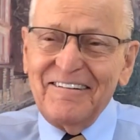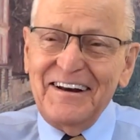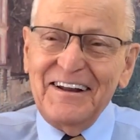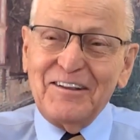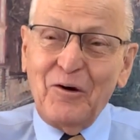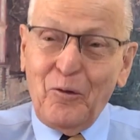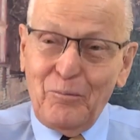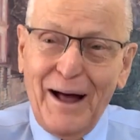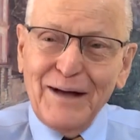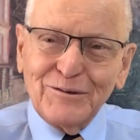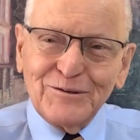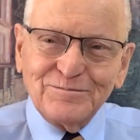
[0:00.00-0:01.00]
we need the whole
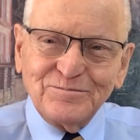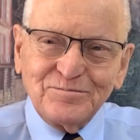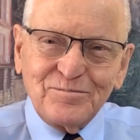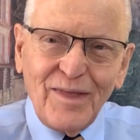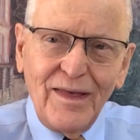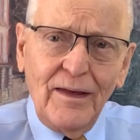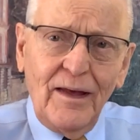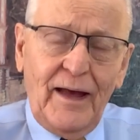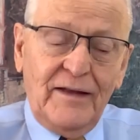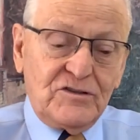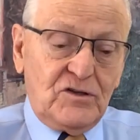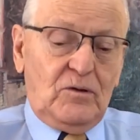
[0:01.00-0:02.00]
Bible.
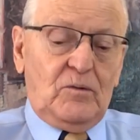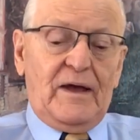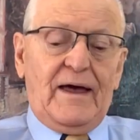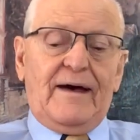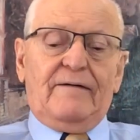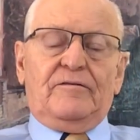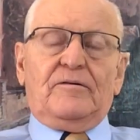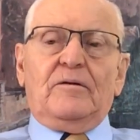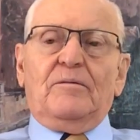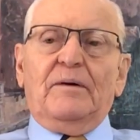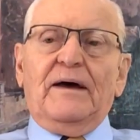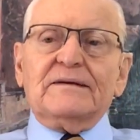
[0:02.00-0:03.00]
And so we have, through
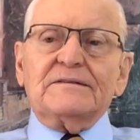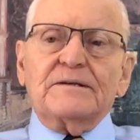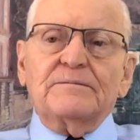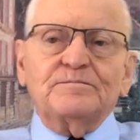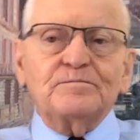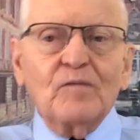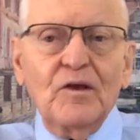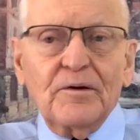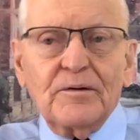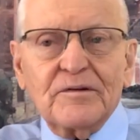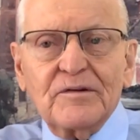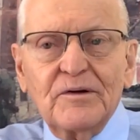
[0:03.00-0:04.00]
the past
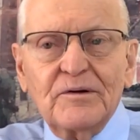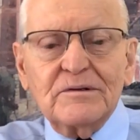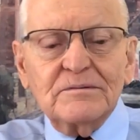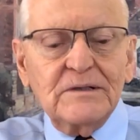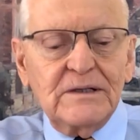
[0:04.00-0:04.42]
year or so,